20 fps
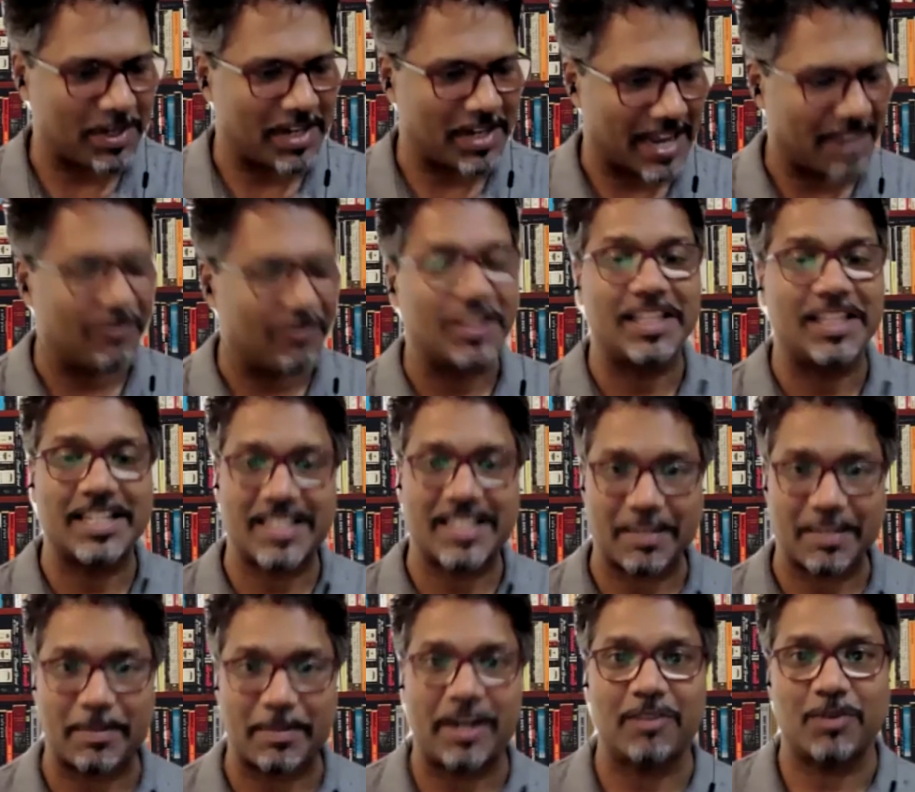And with this
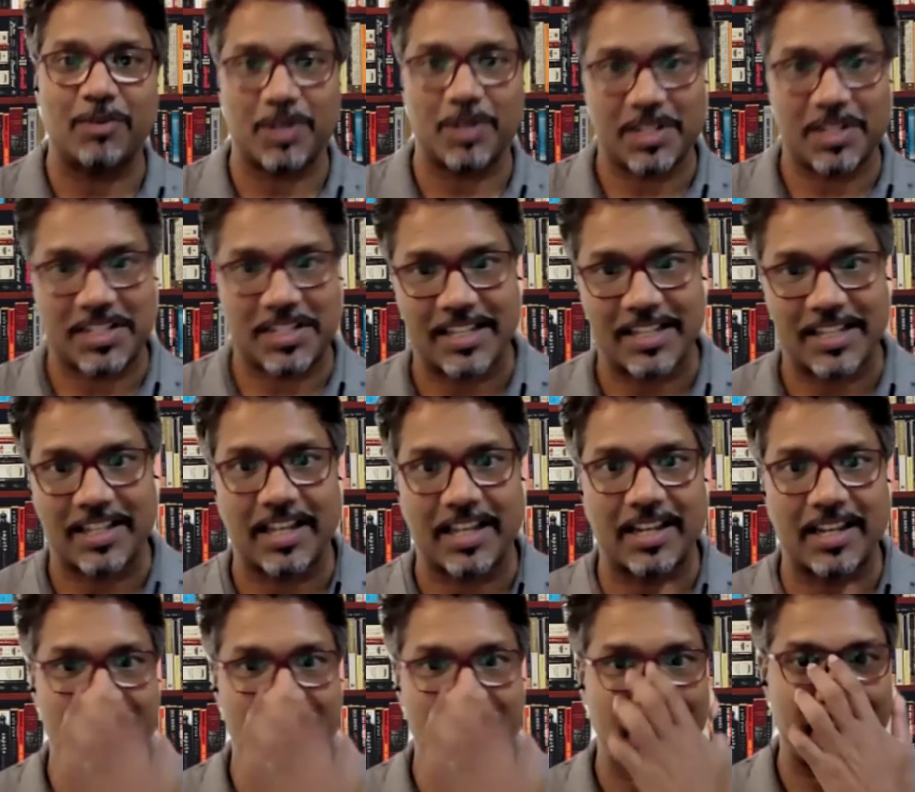metaverse
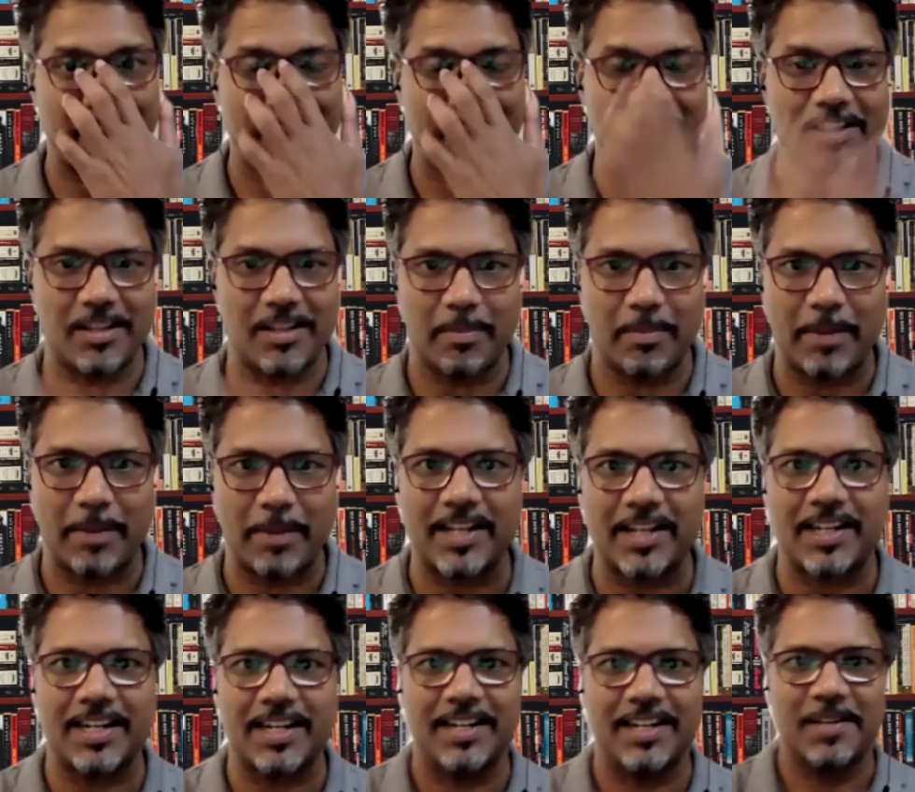and the
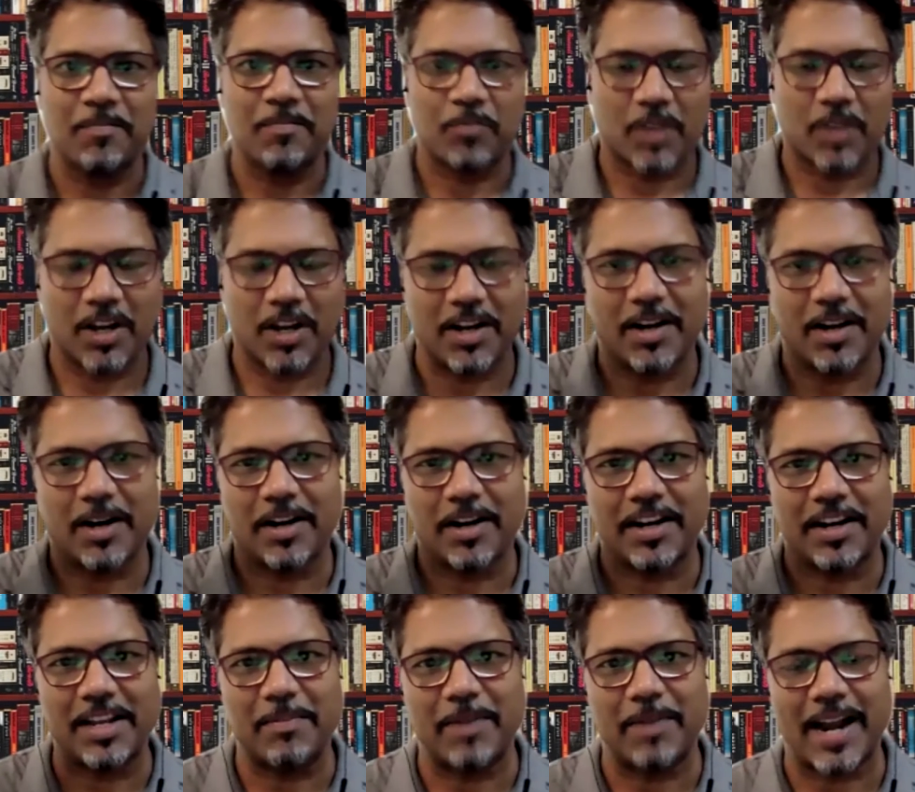meta
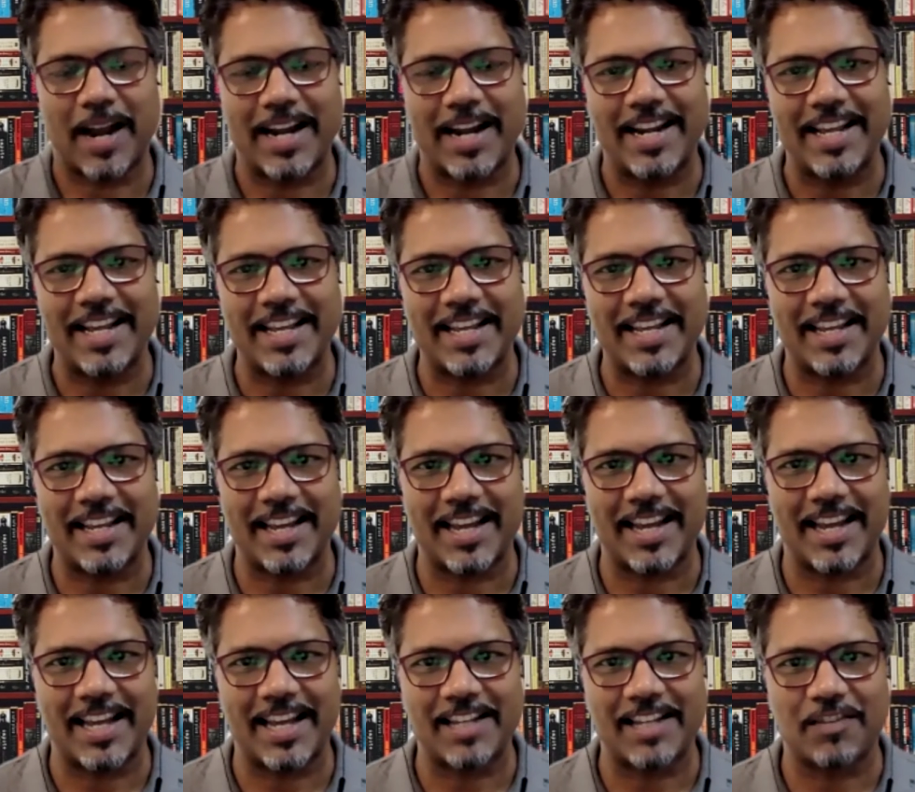rebranding
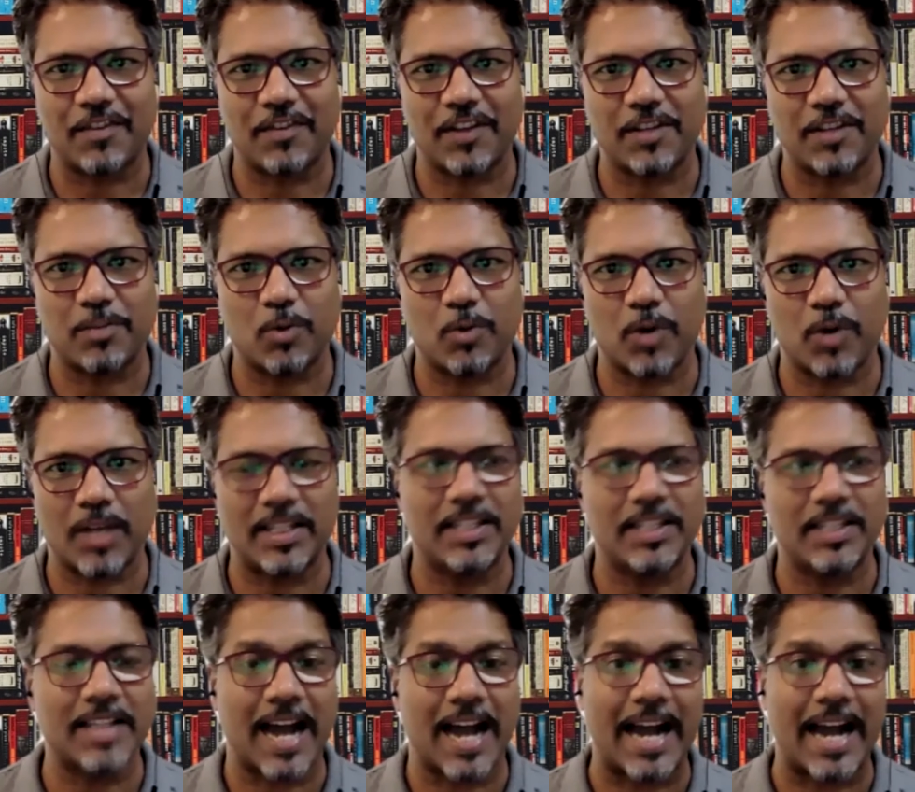as Facebook, I think